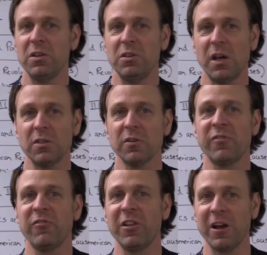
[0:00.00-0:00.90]
another
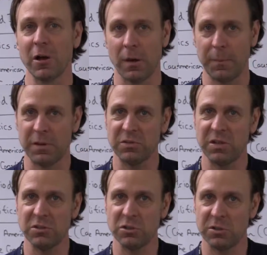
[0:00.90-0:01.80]
flare-up in
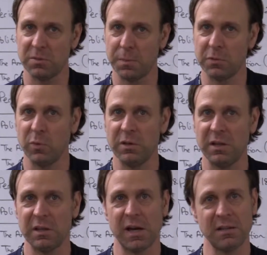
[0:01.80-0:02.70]
tensions between the
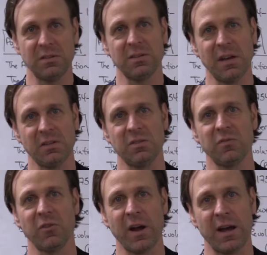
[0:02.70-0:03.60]
United States and
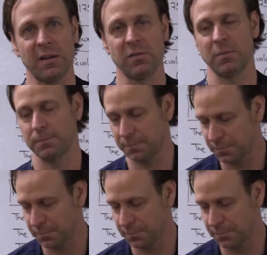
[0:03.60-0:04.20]
France.